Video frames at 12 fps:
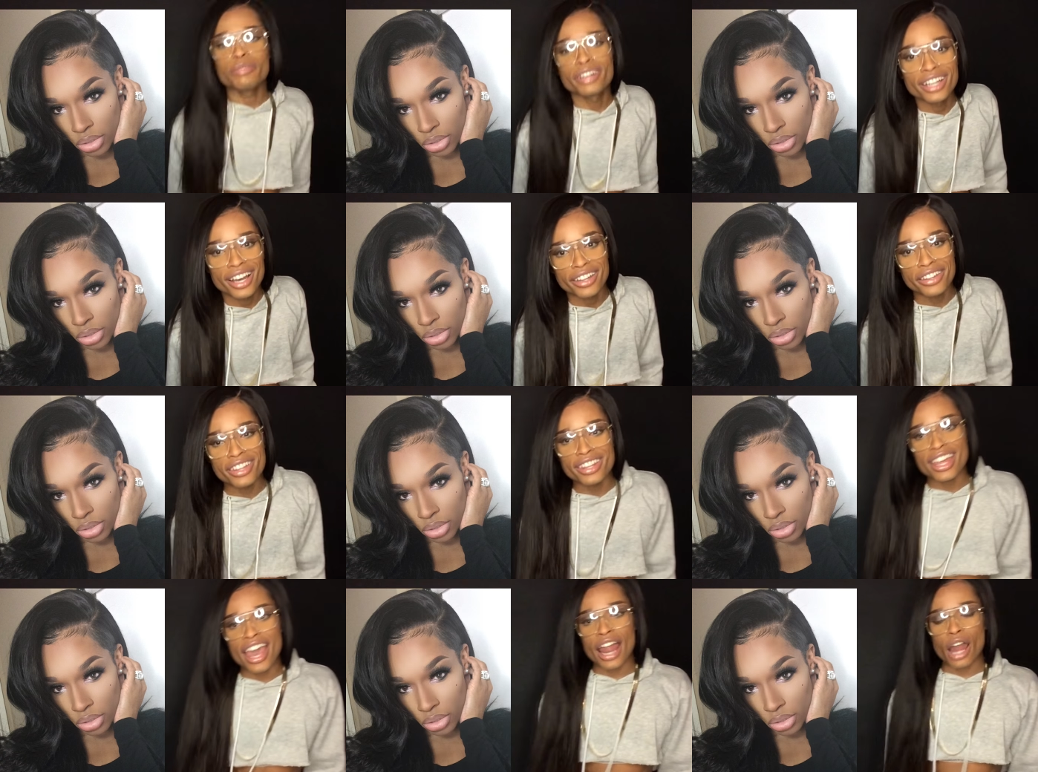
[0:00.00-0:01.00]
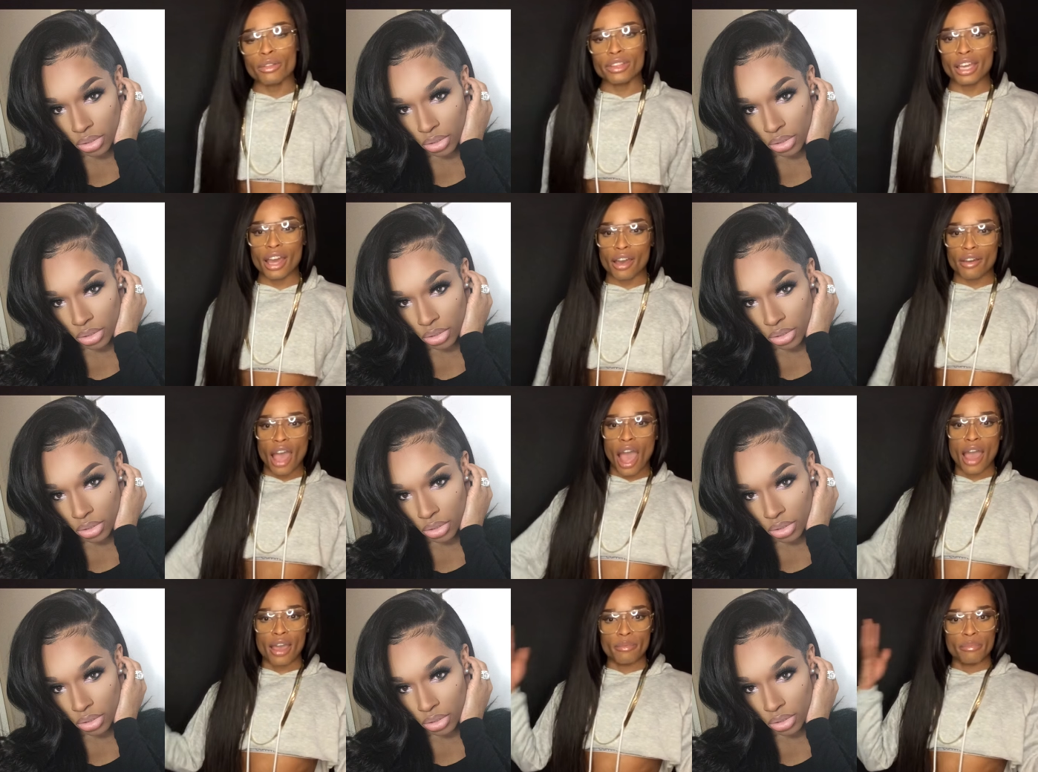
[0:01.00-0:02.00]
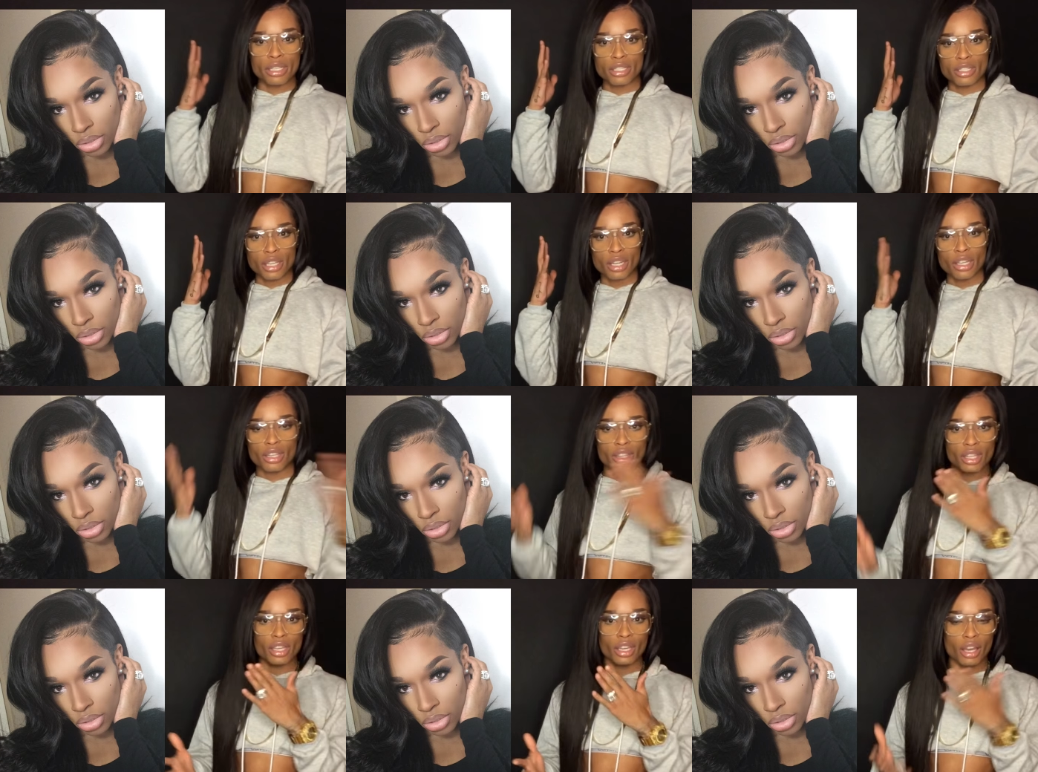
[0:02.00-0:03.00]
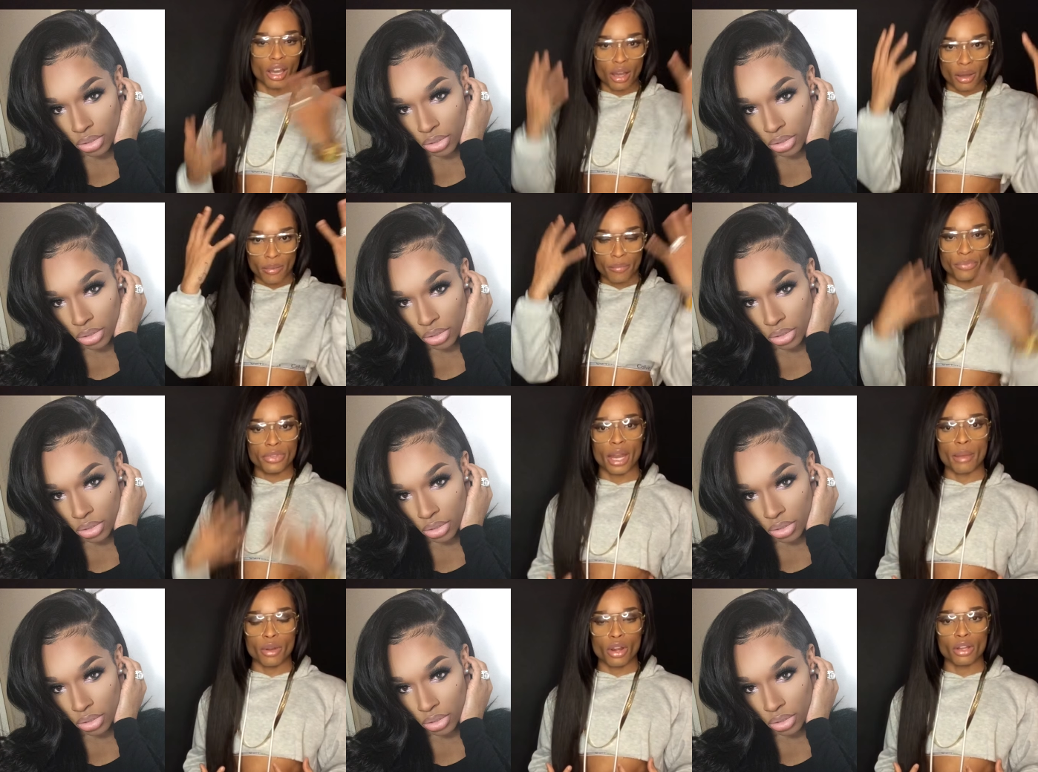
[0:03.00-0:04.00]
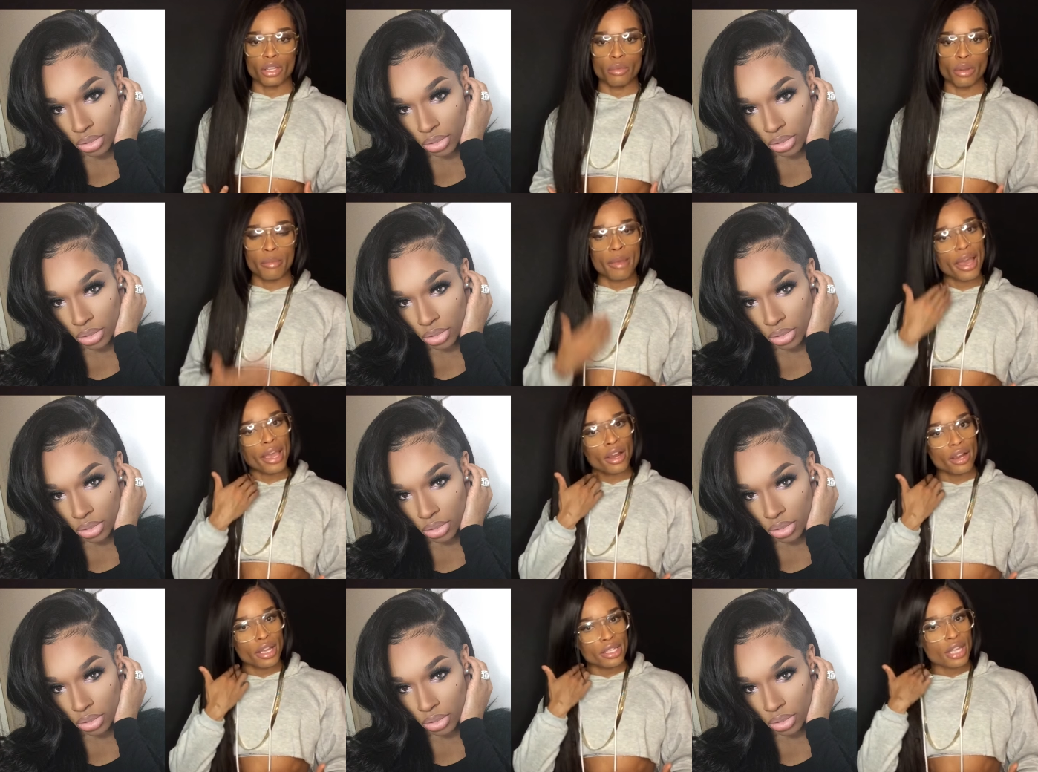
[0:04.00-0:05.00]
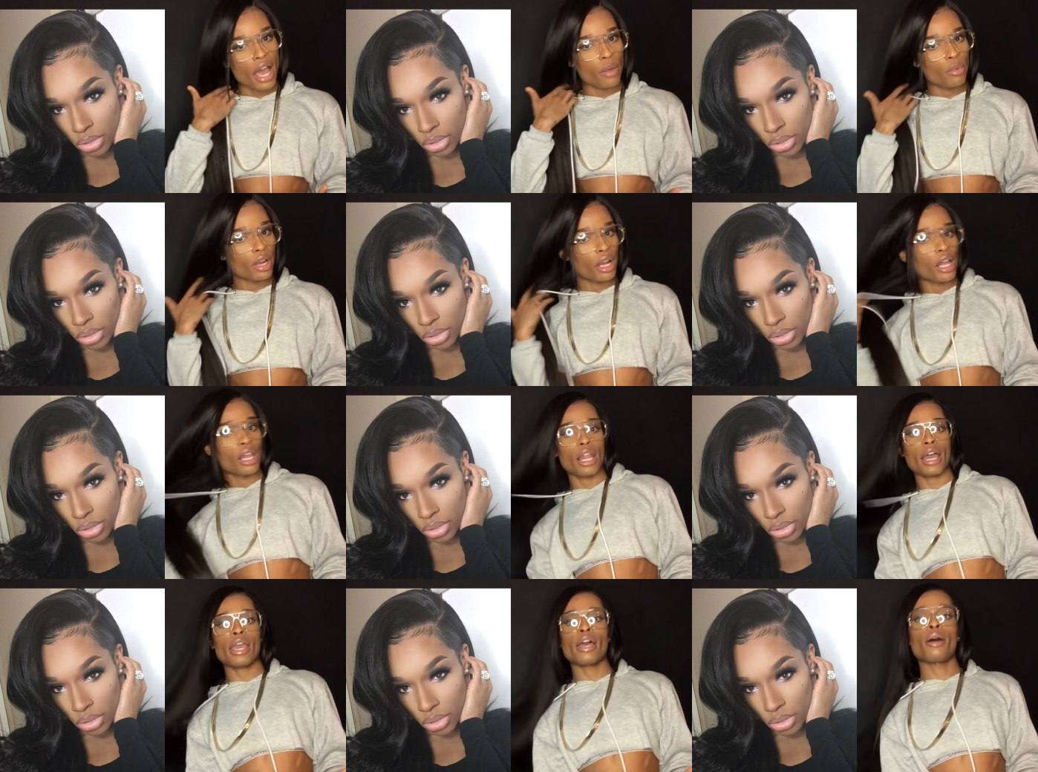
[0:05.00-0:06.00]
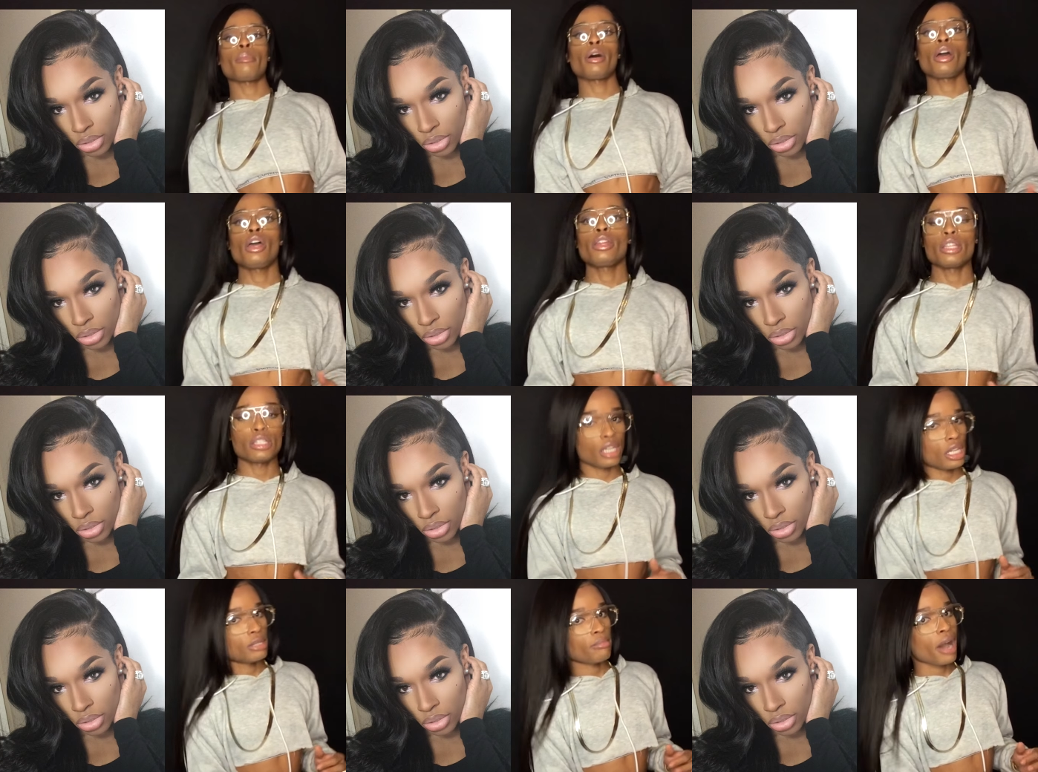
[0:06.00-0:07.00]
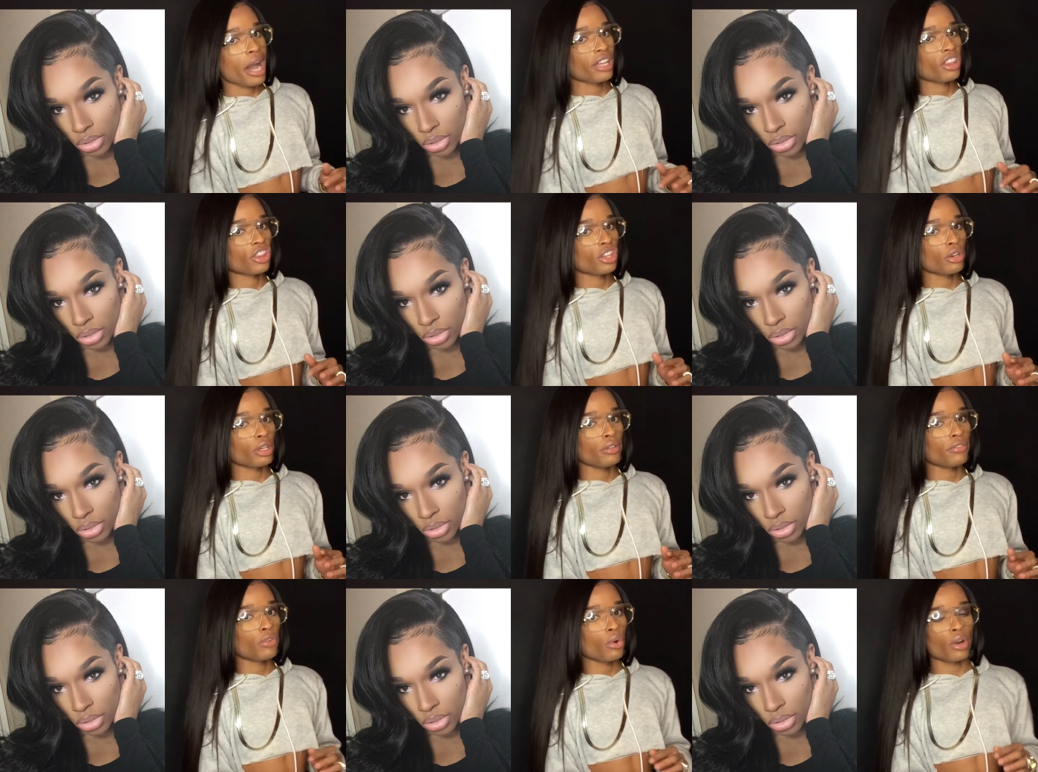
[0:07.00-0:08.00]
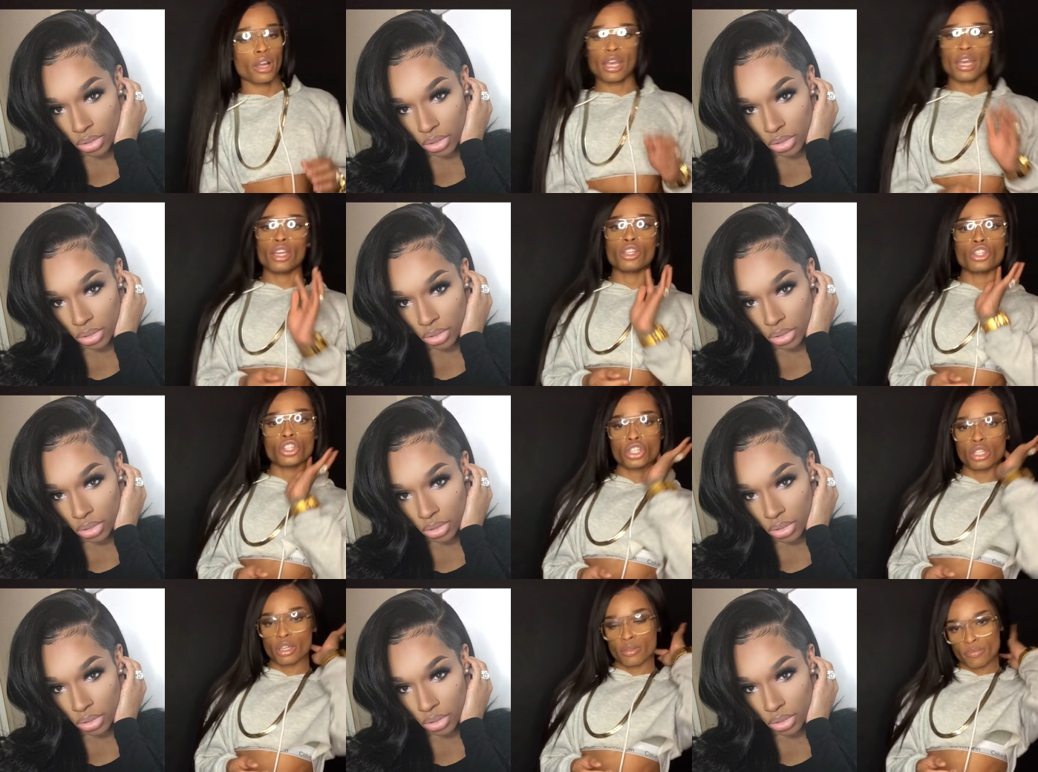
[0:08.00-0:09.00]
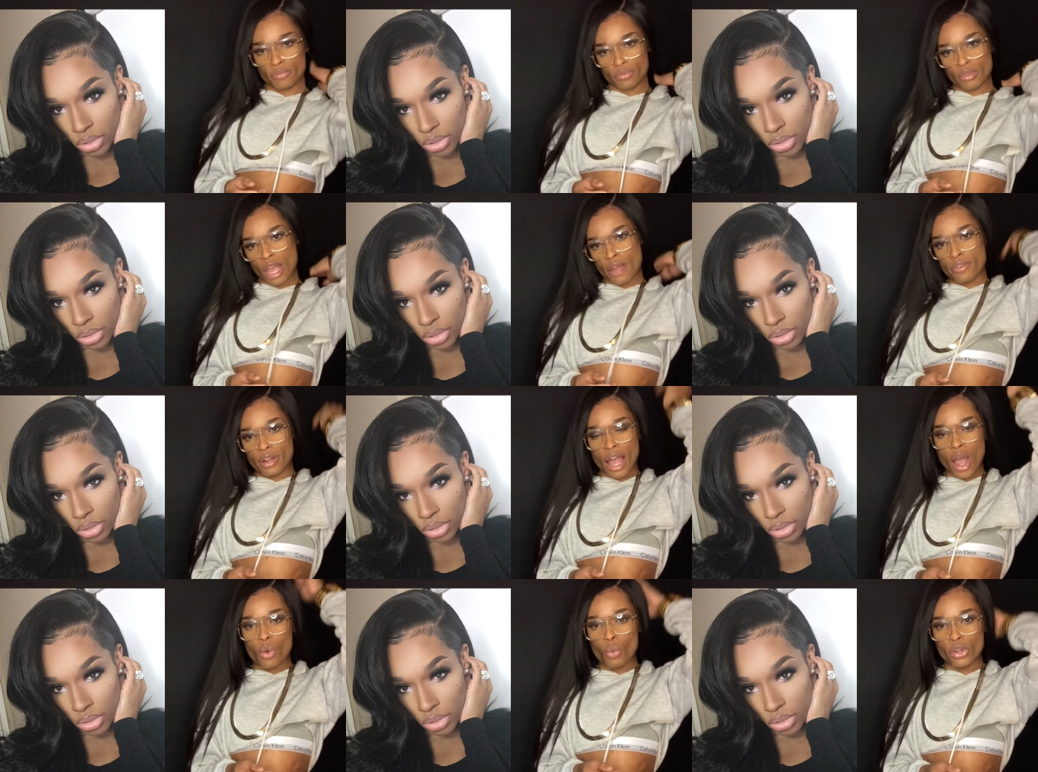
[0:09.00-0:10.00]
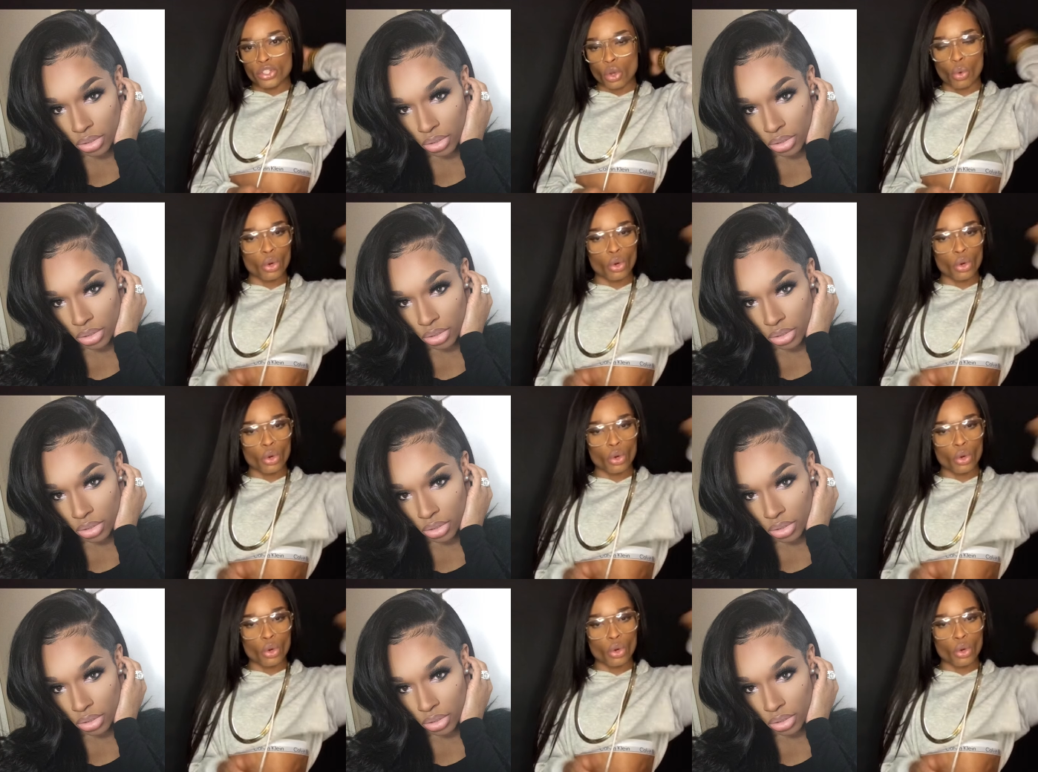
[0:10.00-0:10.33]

Speaker 1: But other than that, I don't think I missed anything that I'm currently wearing. My hair is Eyewear Glam. This is my 34-inch. I forgot which